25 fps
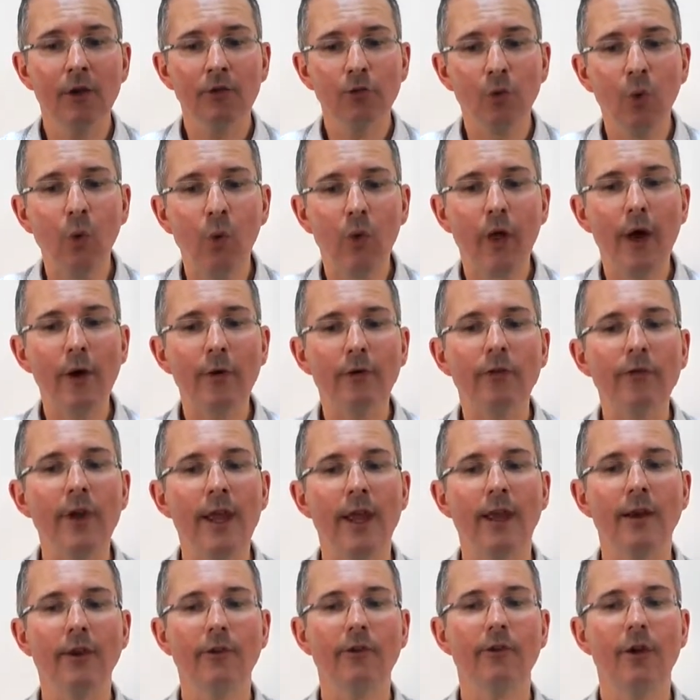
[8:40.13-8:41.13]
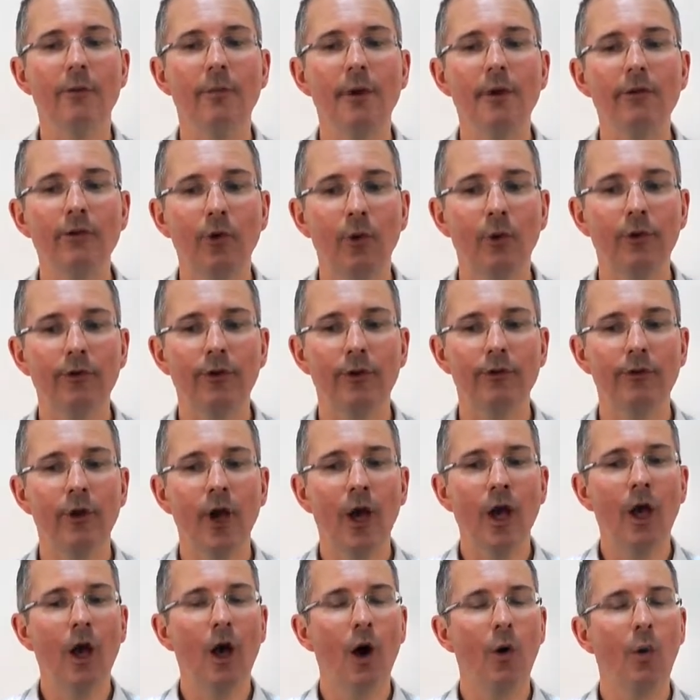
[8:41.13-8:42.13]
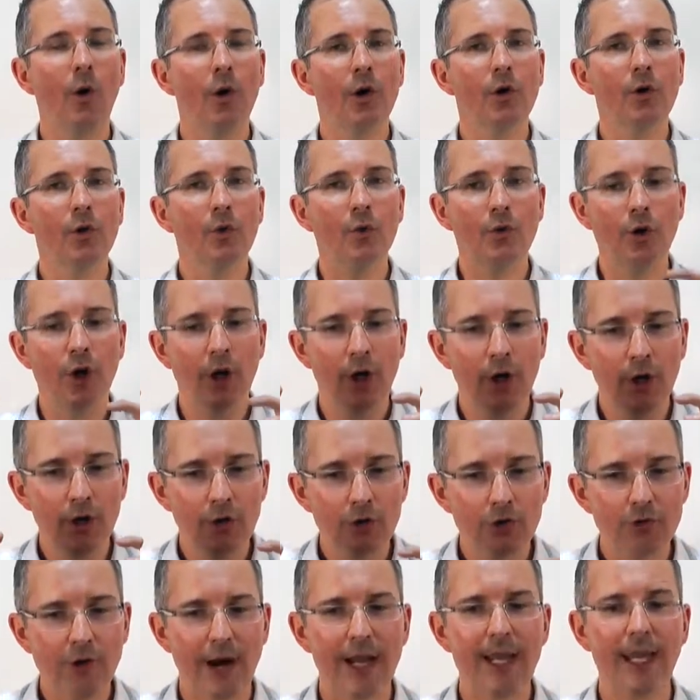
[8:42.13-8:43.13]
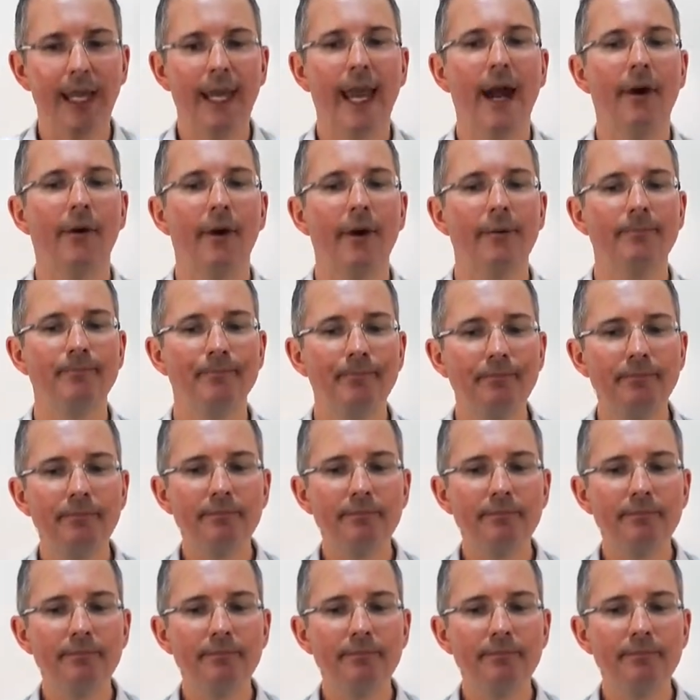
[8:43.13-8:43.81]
So all those things can be sources of what are called tracking error.